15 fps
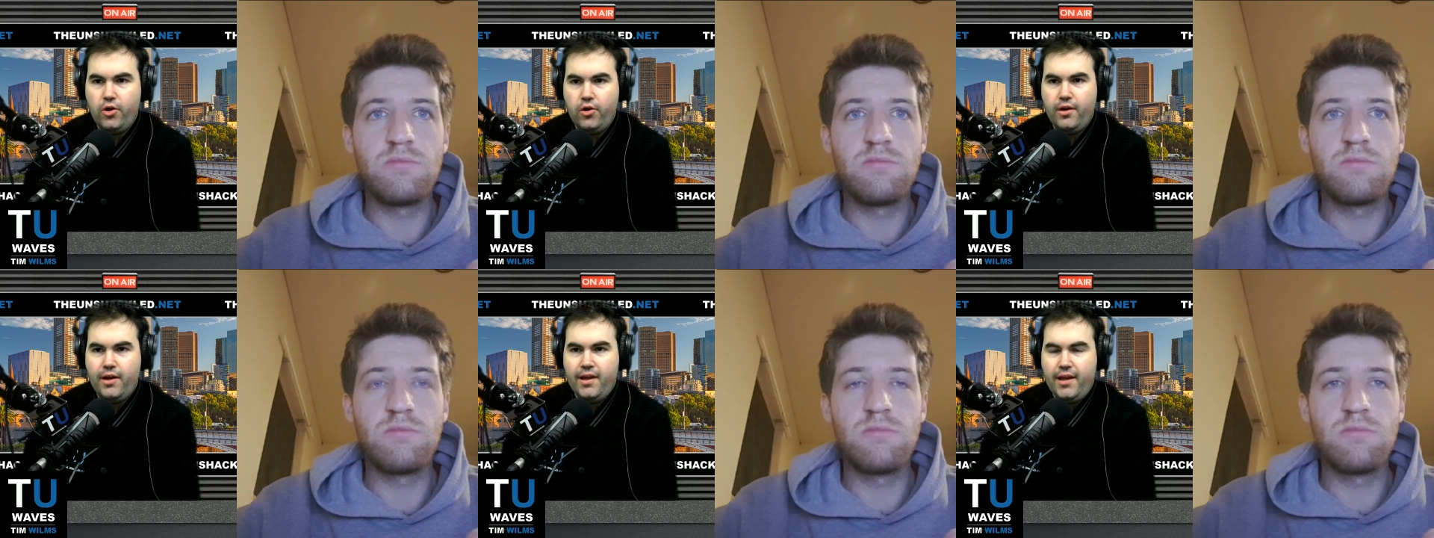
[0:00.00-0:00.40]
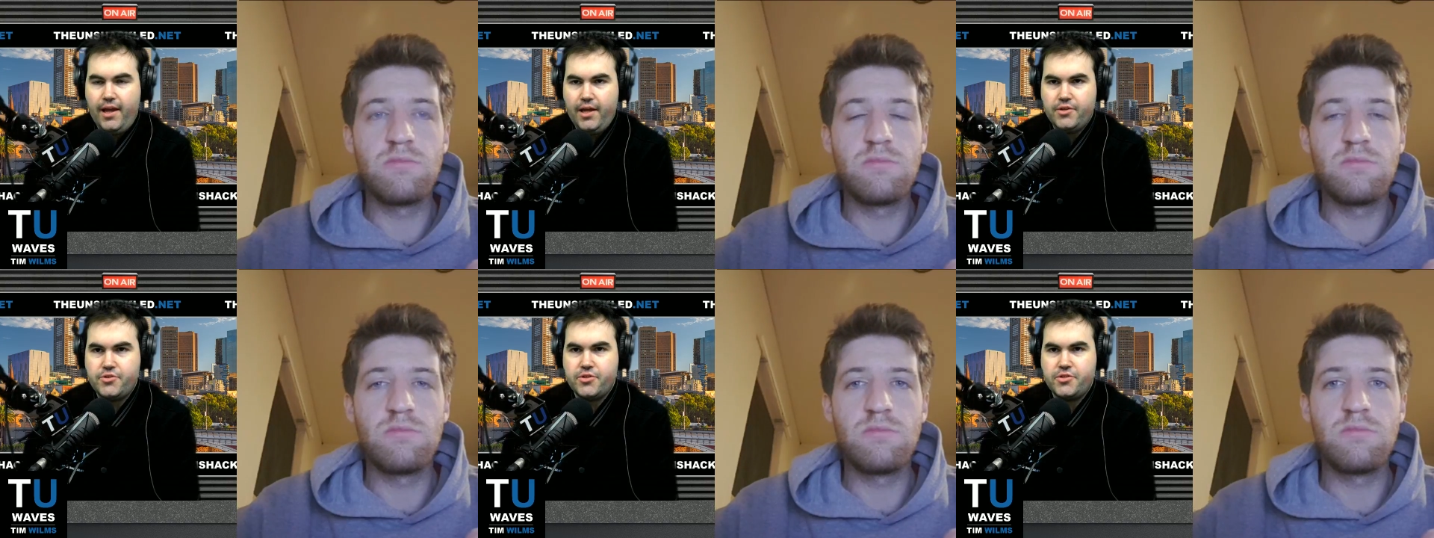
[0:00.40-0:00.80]

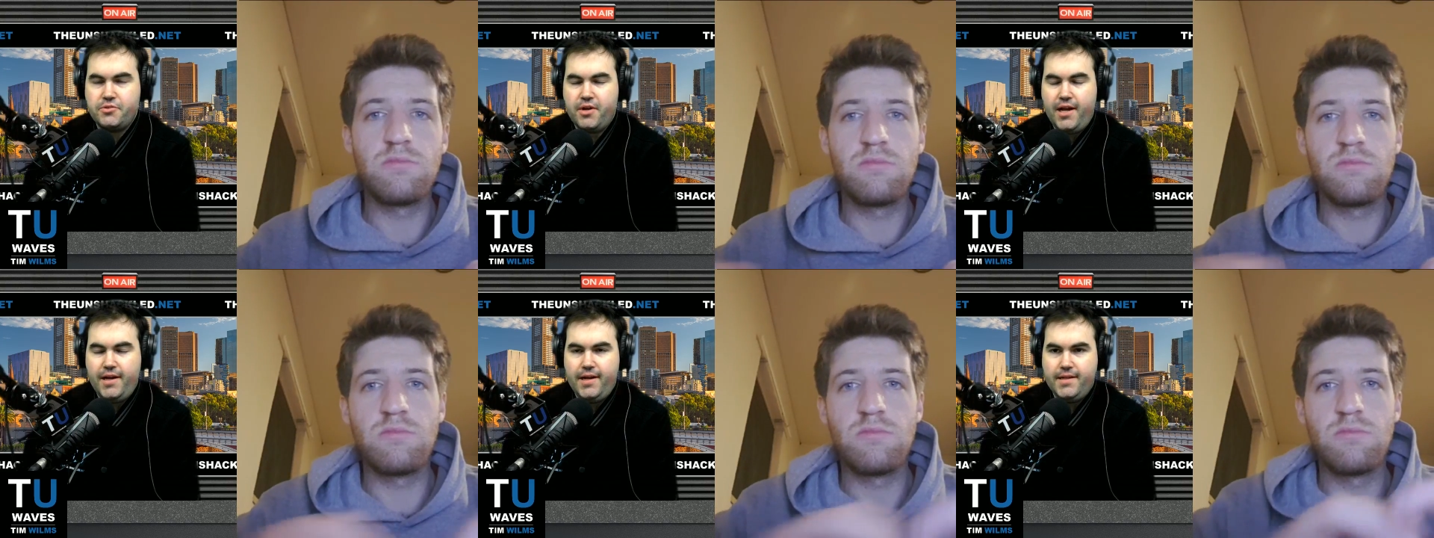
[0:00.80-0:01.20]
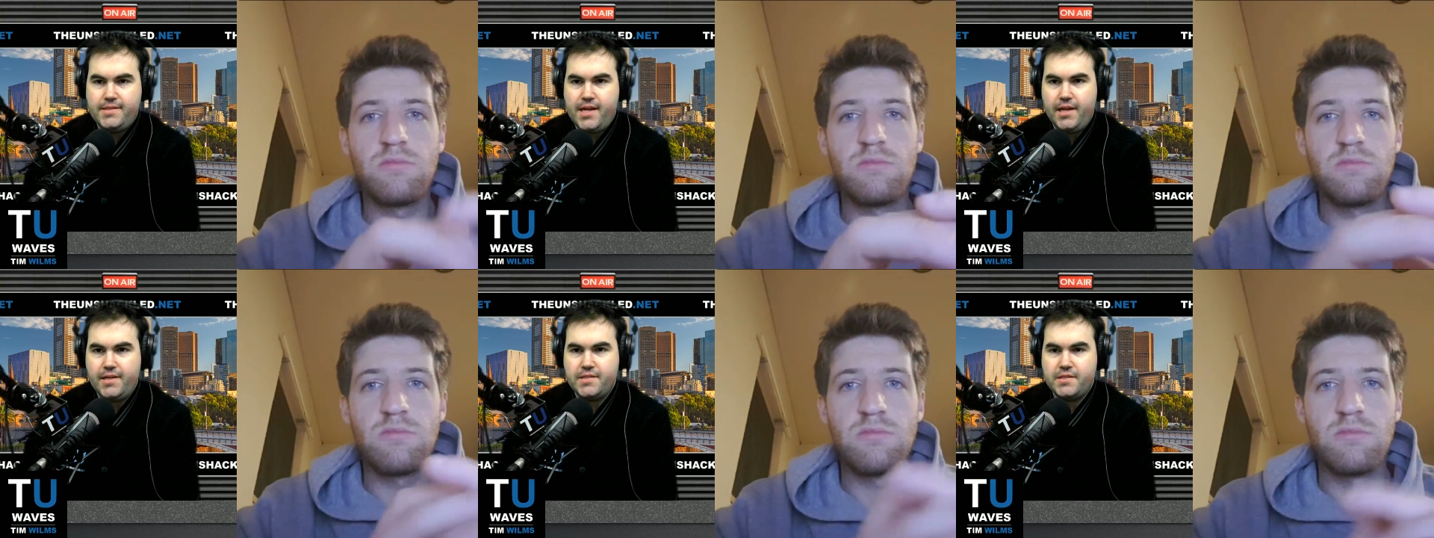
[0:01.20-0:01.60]
Speaker 1: interest rate, it takes the
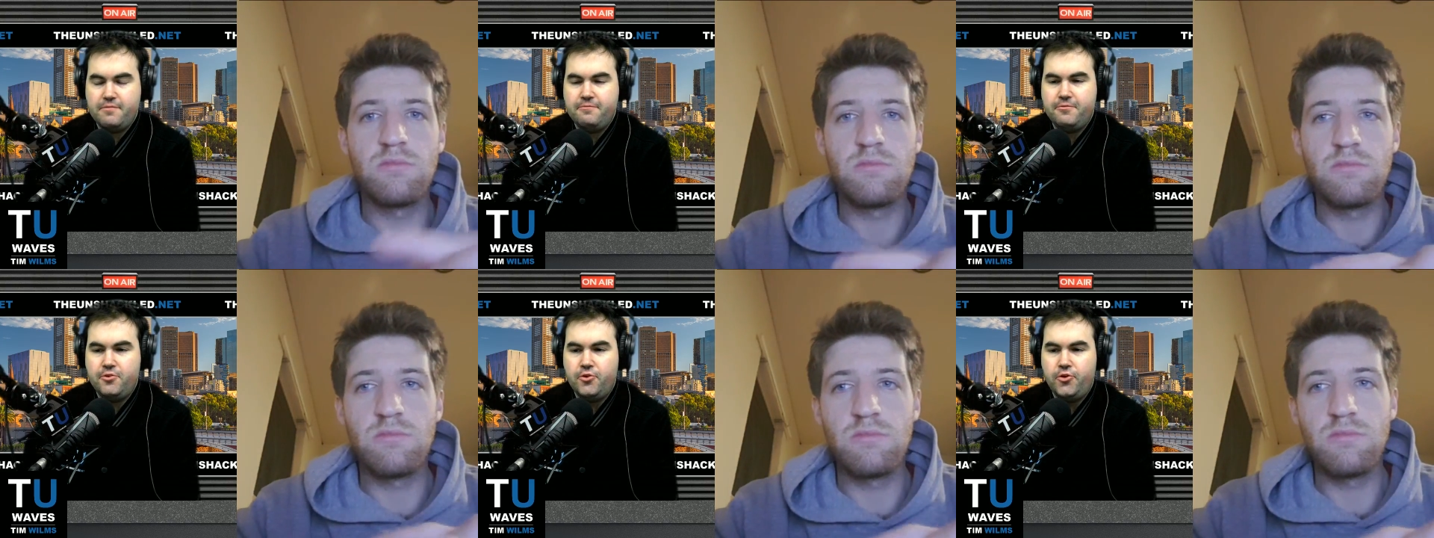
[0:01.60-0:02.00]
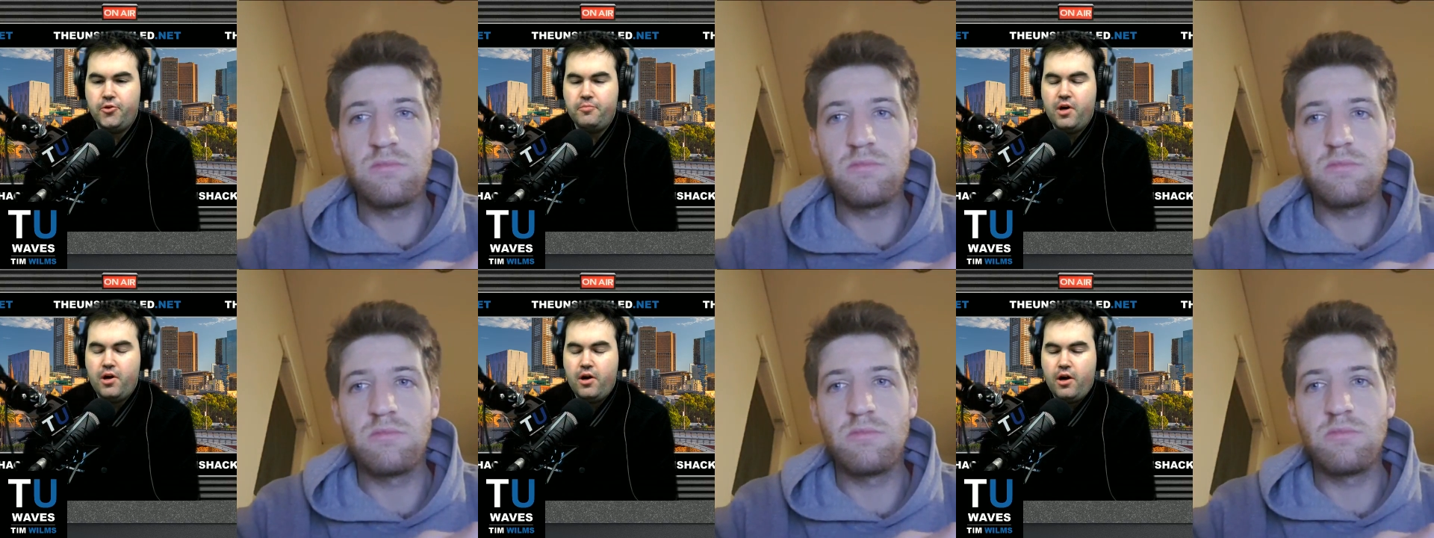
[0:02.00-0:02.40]
form
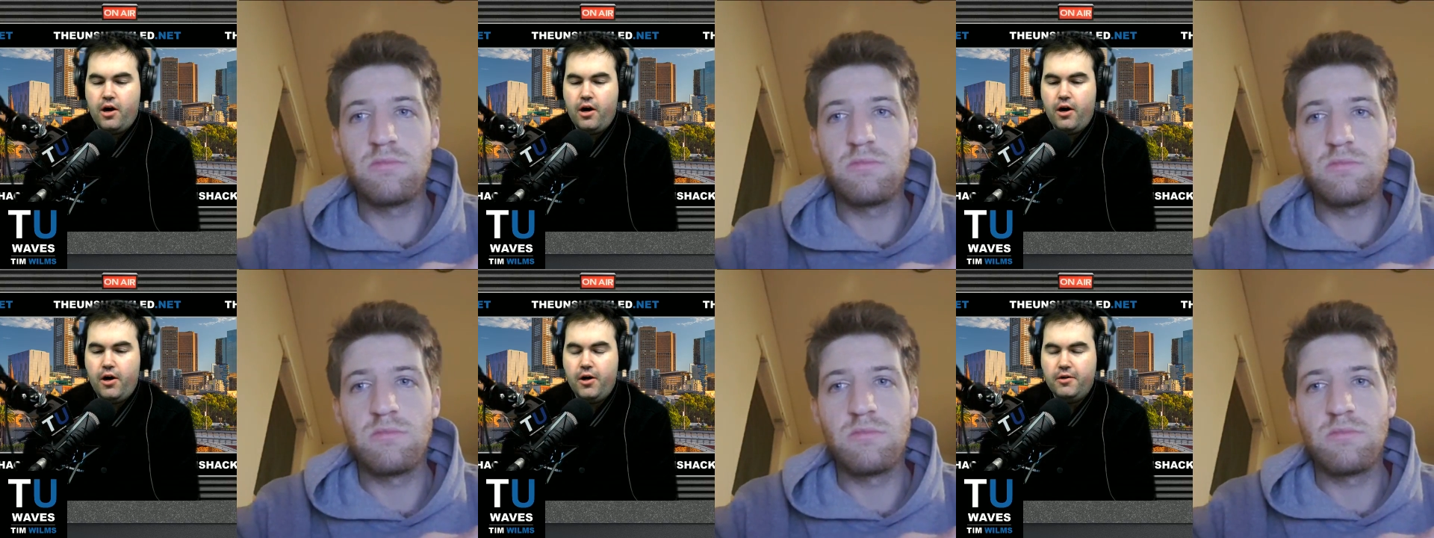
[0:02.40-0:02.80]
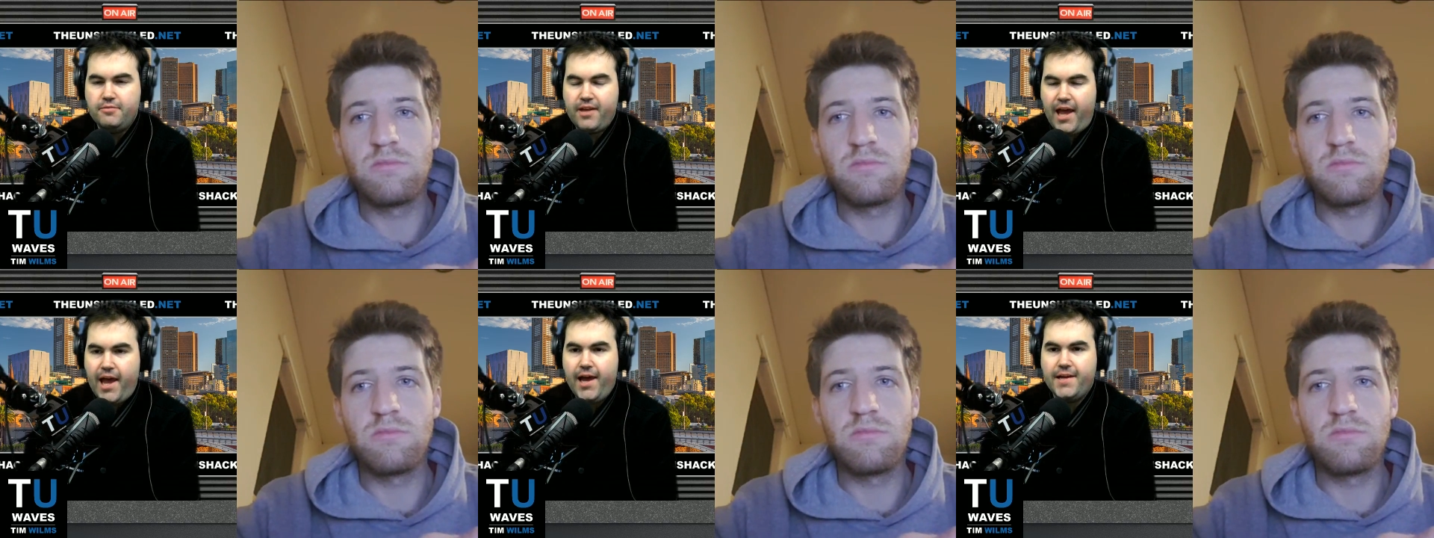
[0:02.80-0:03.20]
of
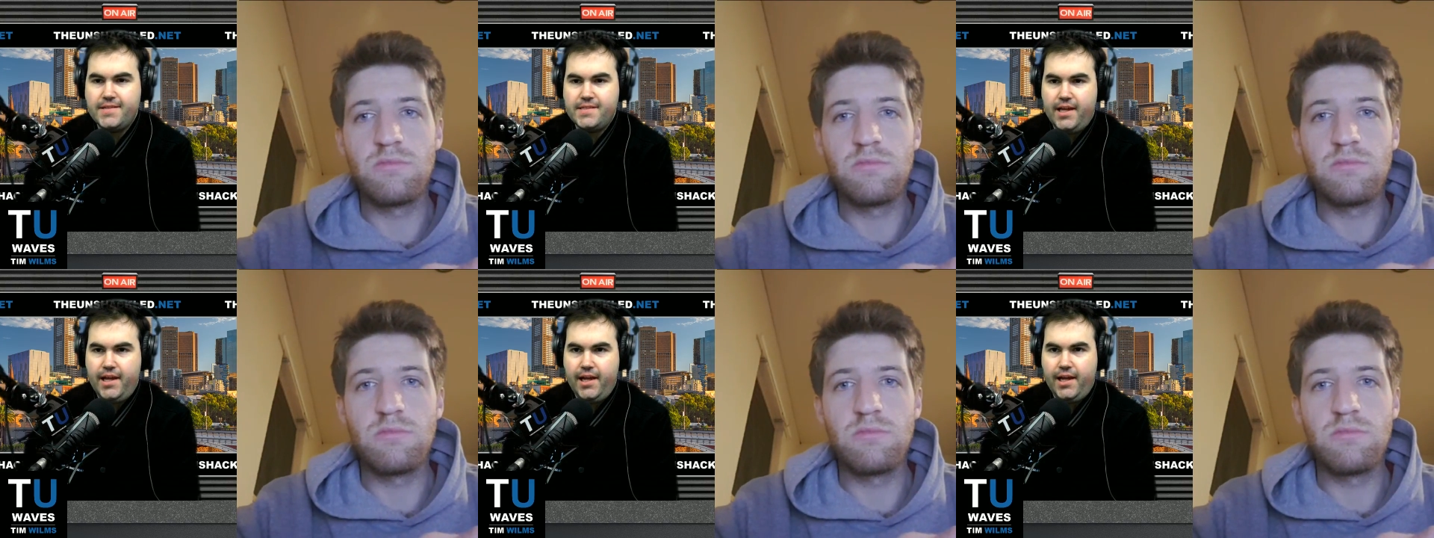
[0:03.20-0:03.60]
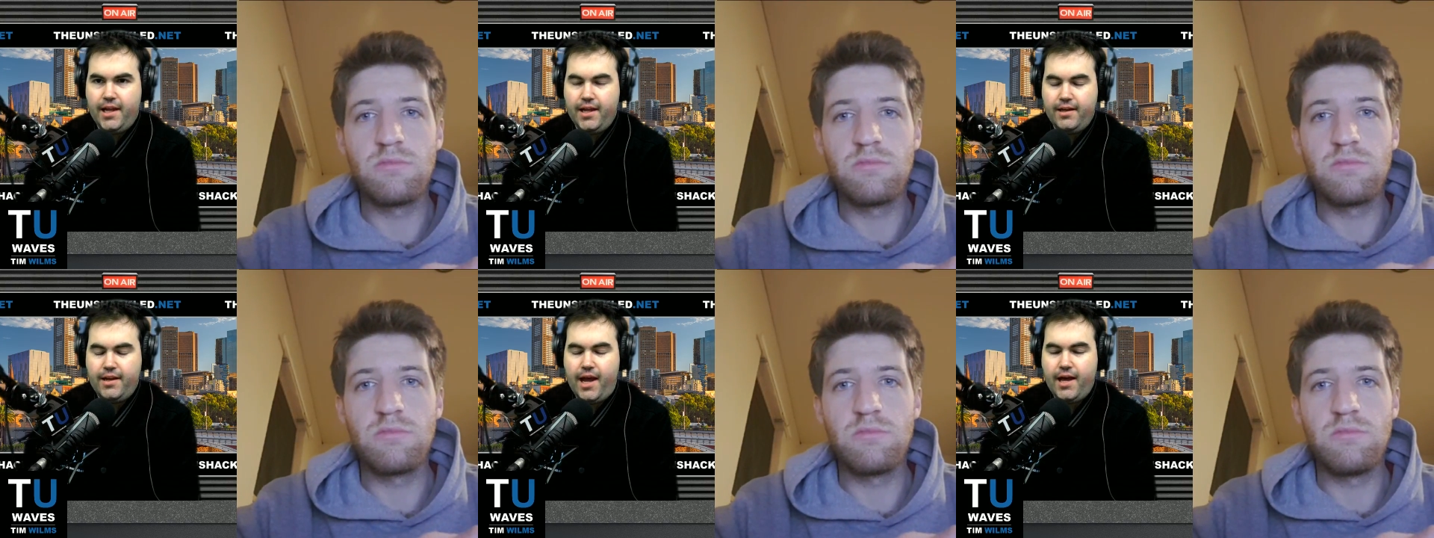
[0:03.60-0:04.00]
housing and
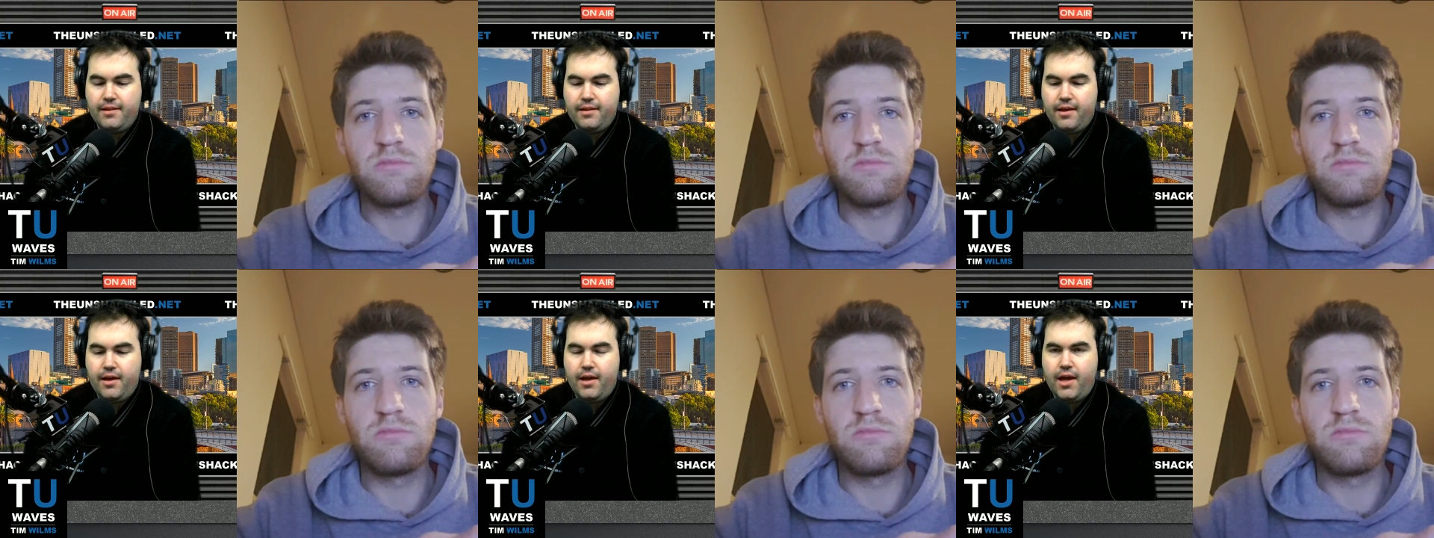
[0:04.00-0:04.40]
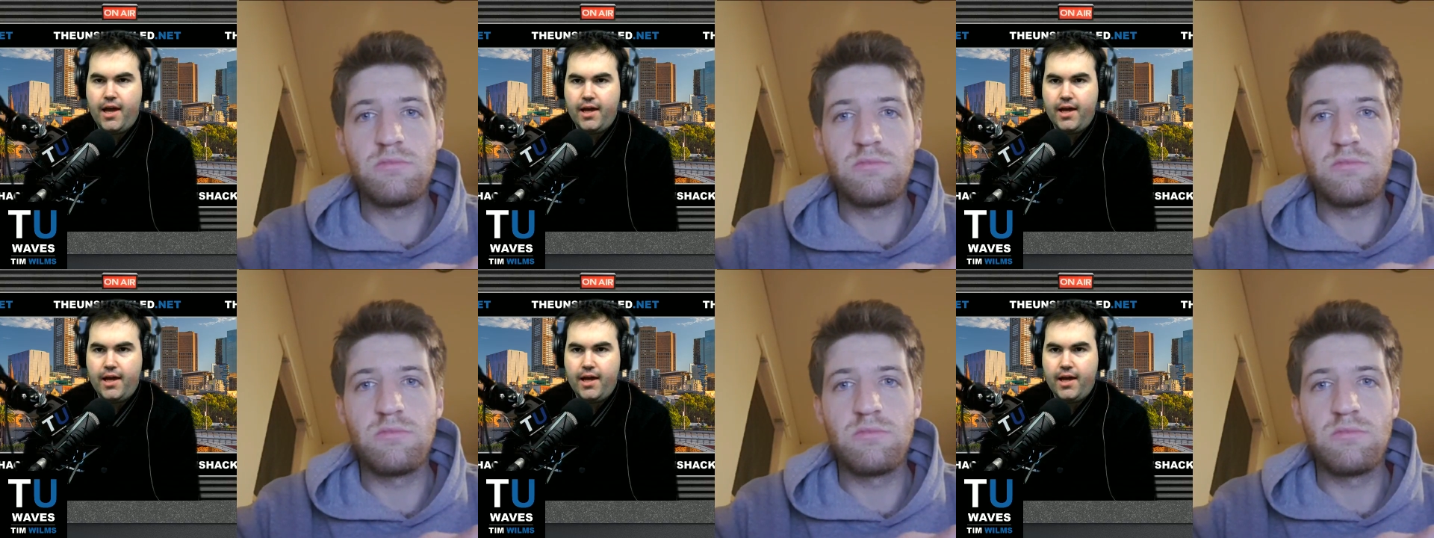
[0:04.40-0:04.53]
other uh,